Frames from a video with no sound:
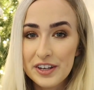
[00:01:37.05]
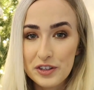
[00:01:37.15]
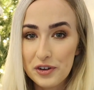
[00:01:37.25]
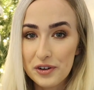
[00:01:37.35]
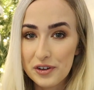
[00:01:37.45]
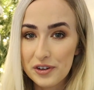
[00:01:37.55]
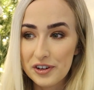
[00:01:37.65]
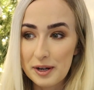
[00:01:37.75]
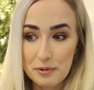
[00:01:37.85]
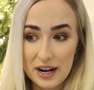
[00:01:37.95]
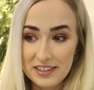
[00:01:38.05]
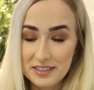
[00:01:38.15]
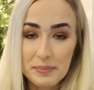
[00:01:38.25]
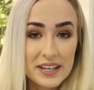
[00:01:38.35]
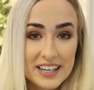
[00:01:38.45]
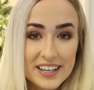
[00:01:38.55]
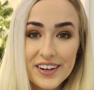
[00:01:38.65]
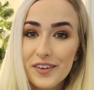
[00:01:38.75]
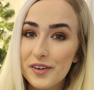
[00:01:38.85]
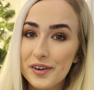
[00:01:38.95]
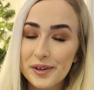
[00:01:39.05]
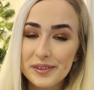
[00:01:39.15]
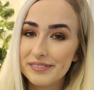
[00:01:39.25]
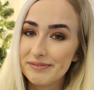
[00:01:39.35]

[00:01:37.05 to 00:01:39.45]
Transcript: you're a bride to be or